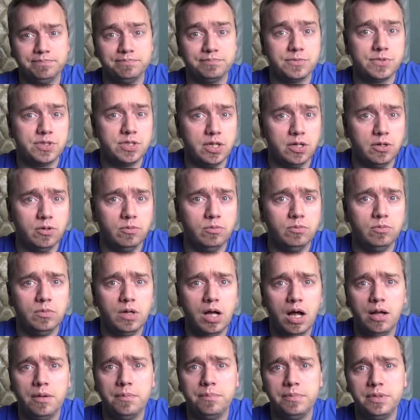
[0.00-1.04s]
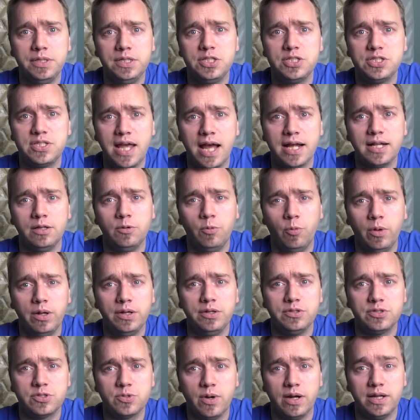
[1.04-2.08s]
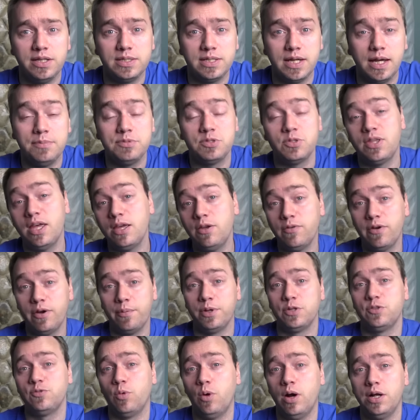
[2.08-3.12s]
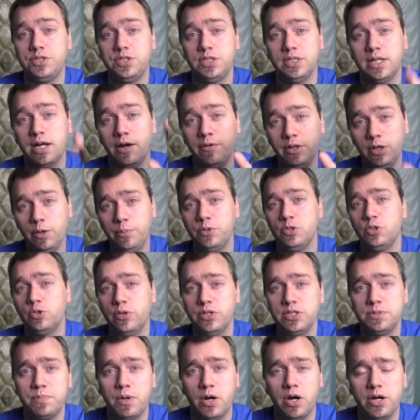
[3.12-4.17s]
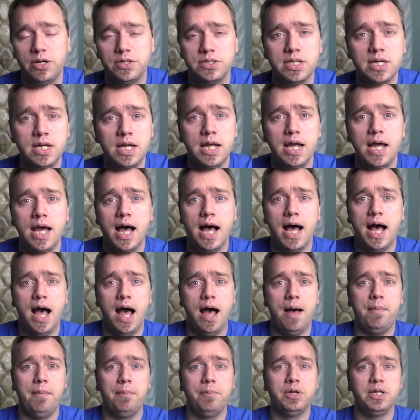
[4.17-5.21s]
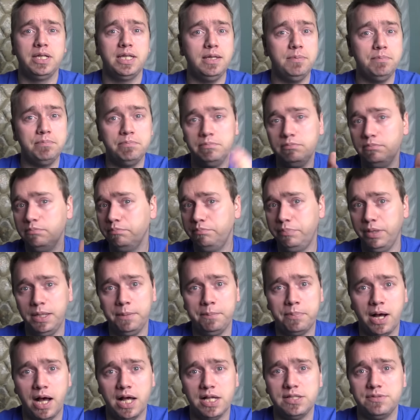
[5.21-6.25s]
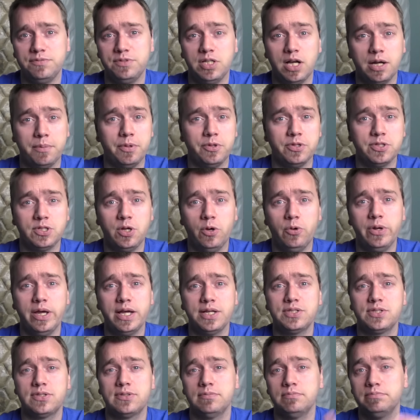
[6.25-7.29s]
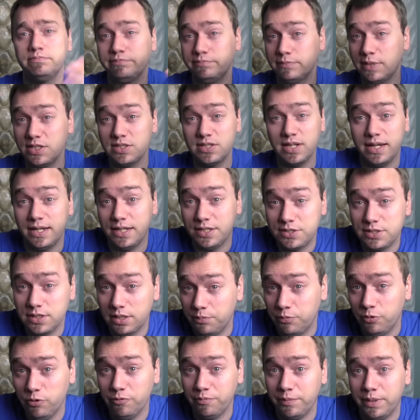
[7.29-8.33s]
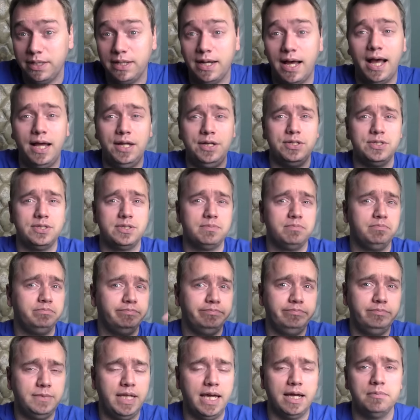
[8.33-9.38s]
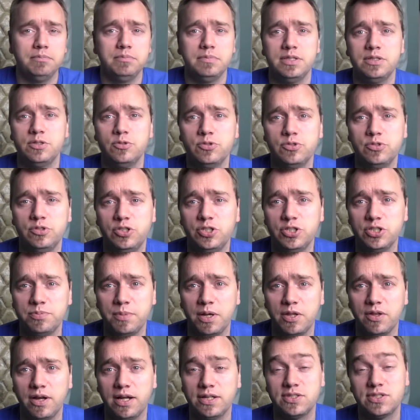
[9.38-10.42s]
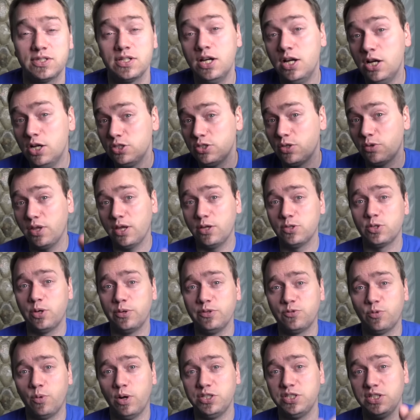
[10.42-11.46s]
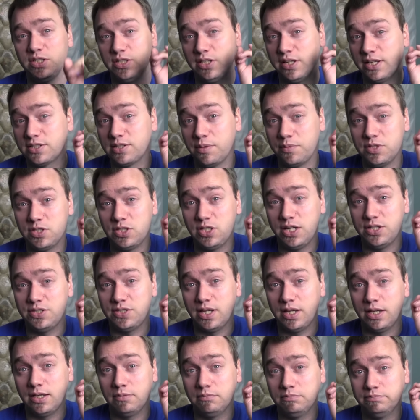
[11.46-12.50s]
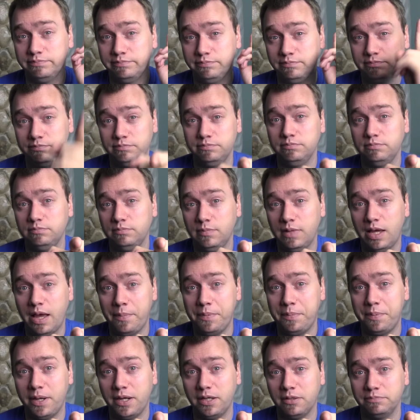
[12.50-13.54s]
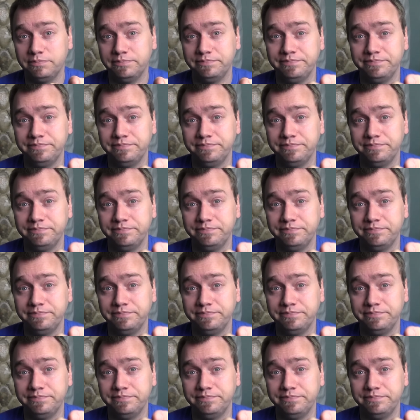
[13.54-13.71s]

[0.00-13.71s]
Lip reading: So I'll be just tackling one squad at a time. So thank you very much for watching. I really hope you enjoyed this part. I'm going to keep being positive and talking about this codex. As I said, it's an improvement. This was just my thoughts. So thank you as always for watching. Till next time, this is Jay saying, happy painting.